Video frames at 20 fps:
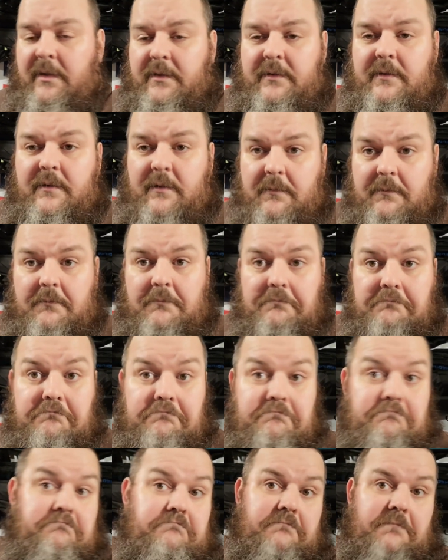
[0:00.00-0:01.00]
And,
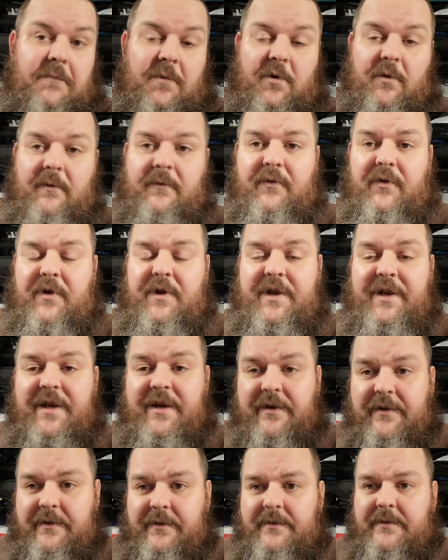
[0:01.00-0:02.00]
you know, for
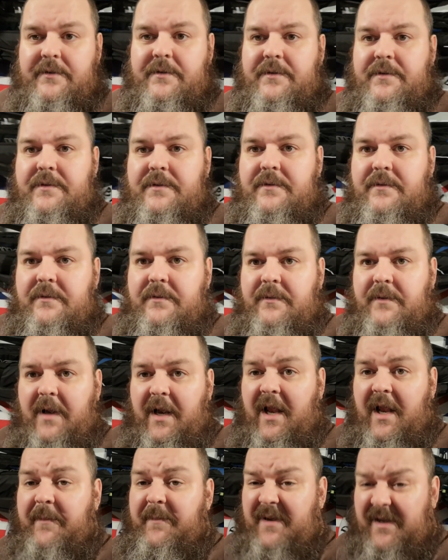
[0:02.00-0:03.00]
years,
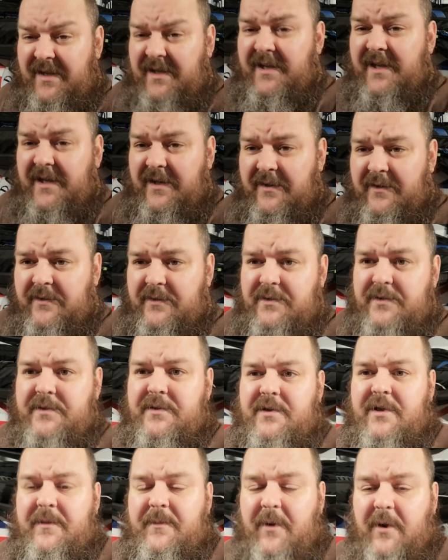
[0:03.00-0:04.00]
and I mean
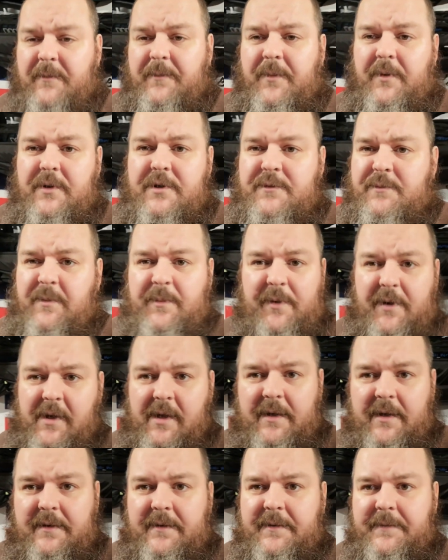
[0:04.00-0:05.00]
years, the muck boots were
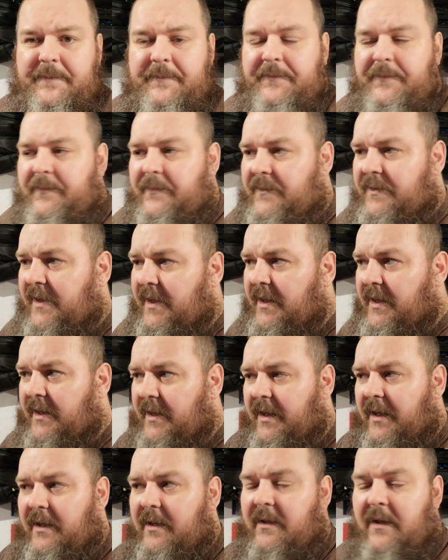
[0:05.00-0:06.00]
brilliant.
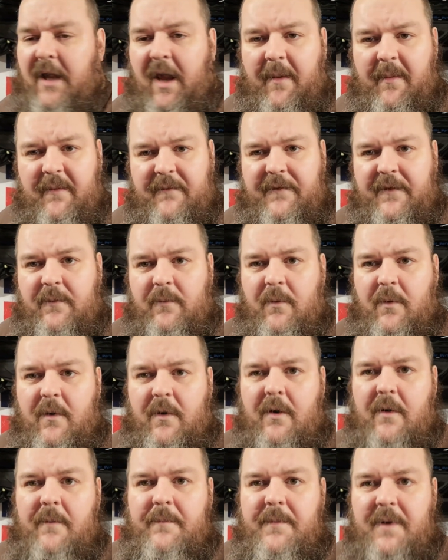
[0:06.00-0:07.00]
Didn't leak, kept my feet
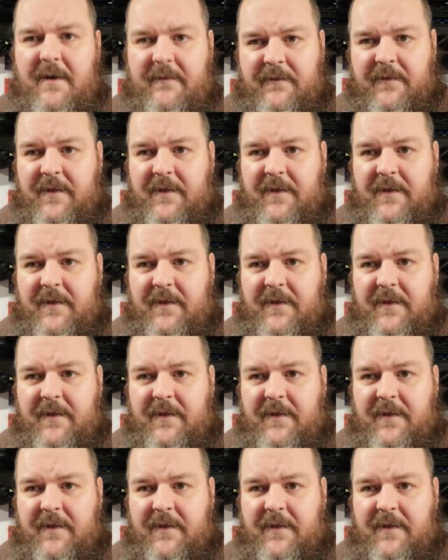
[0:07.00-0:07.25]
warm,